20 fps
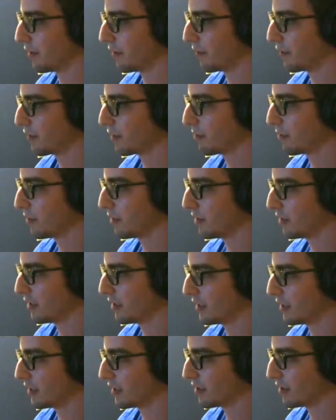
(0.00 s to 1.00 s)
of
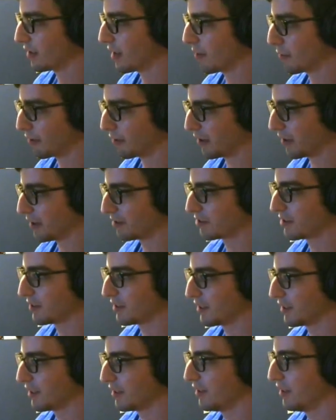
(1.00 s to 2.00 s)
community
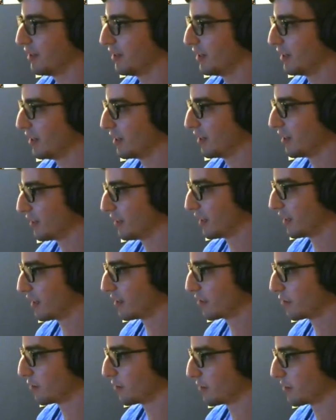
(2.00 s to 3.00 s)
collaboration
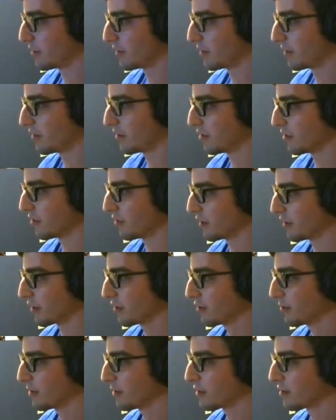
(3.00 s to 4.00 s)
like towards a certain trick.
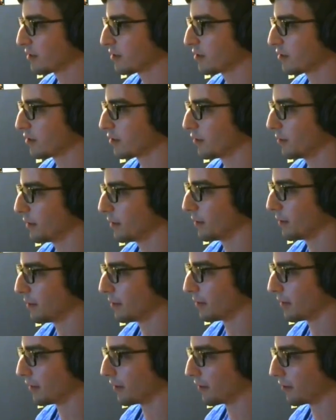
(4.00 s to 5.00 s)
There's been so many
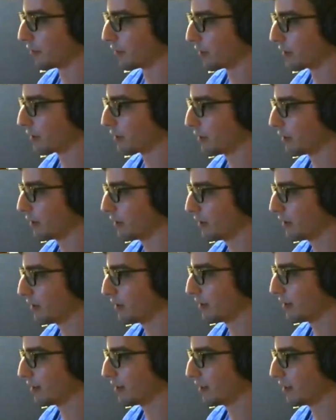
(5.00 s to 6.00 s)
people that have worked on it,
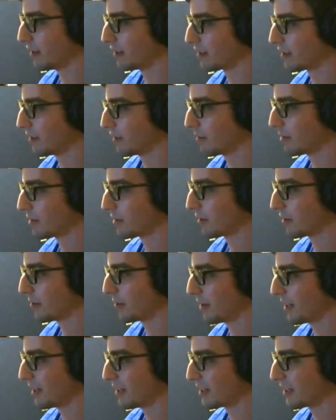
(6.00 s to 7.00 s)
and just an absurd
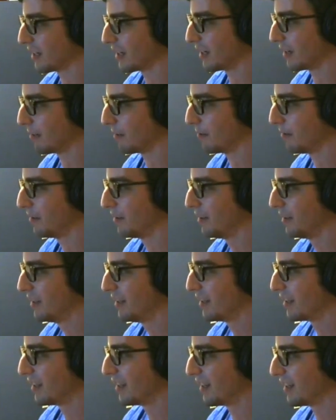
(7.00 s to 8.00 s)
amount of time
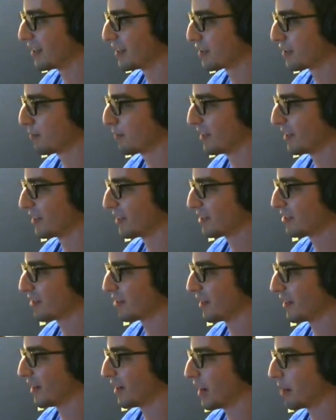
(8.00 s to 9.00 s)
spent
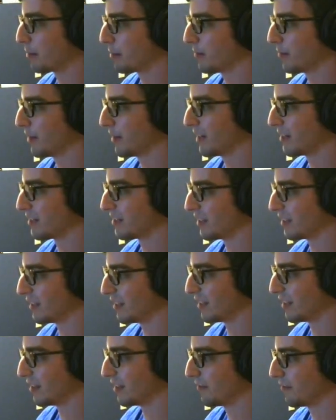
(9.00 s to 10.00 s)
trying to optimize it
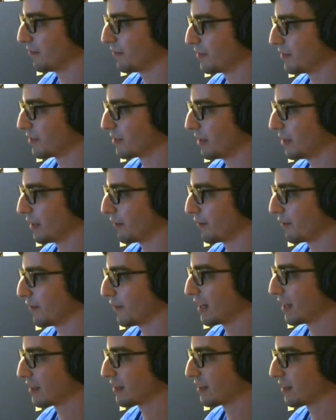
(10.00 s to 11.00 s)
and just make it
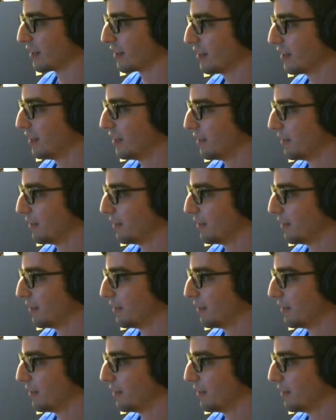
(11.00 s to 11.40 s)
fast. Like